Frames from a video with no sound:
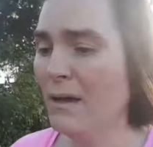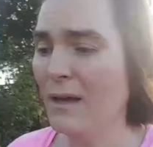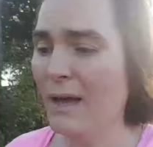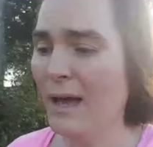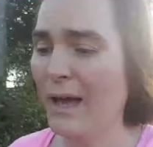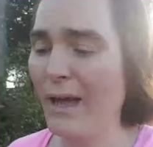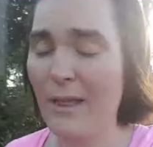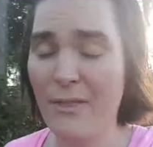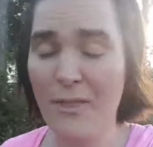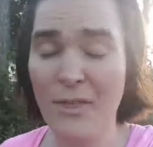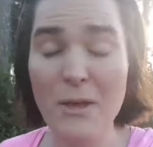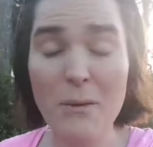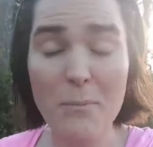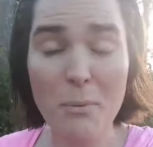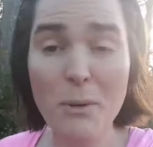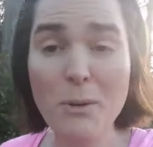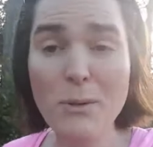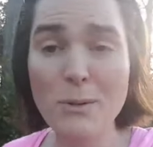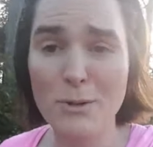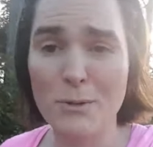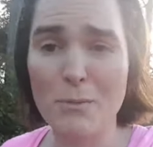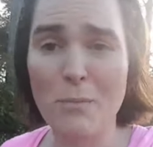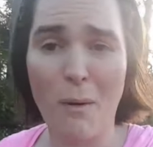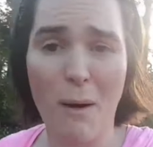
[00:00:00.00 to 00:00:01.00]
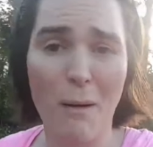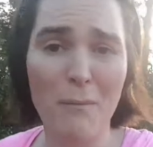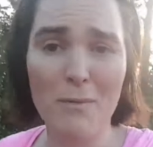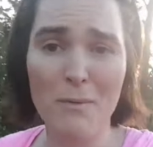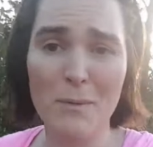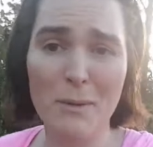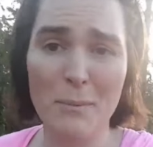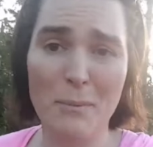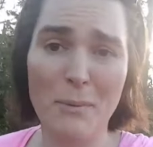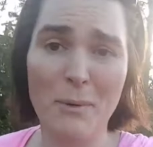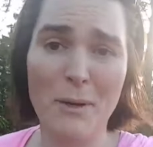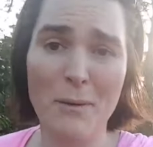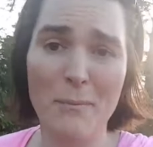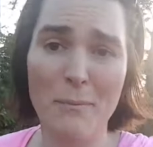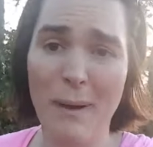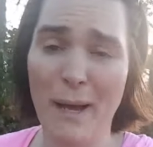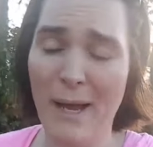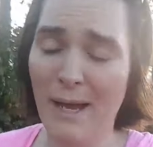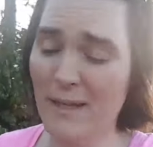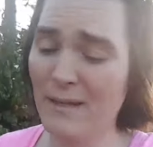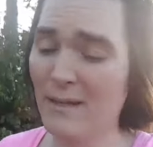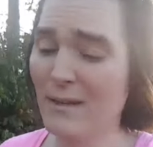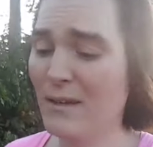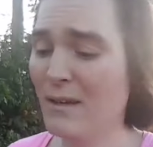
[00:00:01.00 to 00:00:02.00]
I think Putin's probably pretty
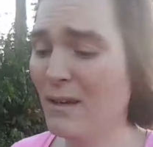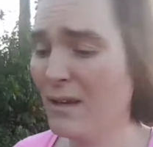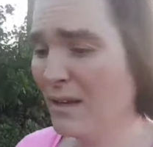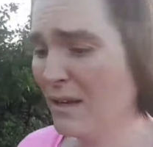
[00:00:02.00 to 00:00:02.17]
bad.